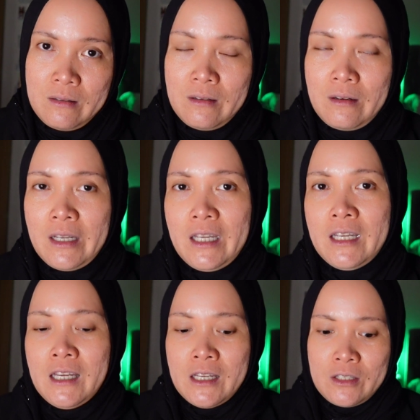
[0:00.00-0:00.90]

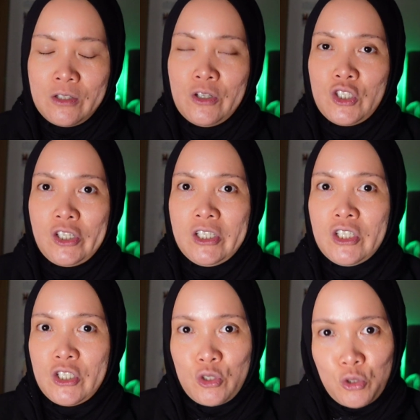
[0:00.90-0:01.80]
Okay, so it
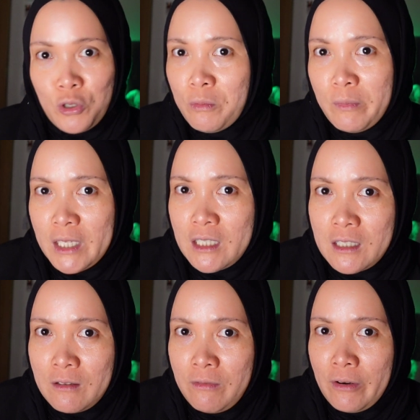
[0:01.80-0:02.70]
charges too
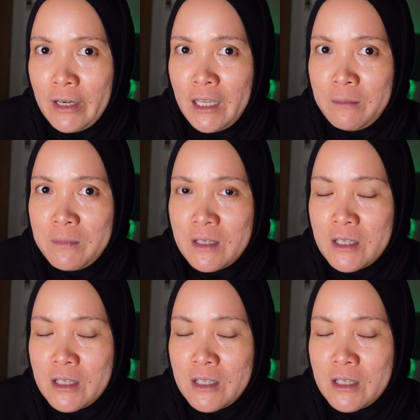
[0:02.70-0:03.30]
much for him.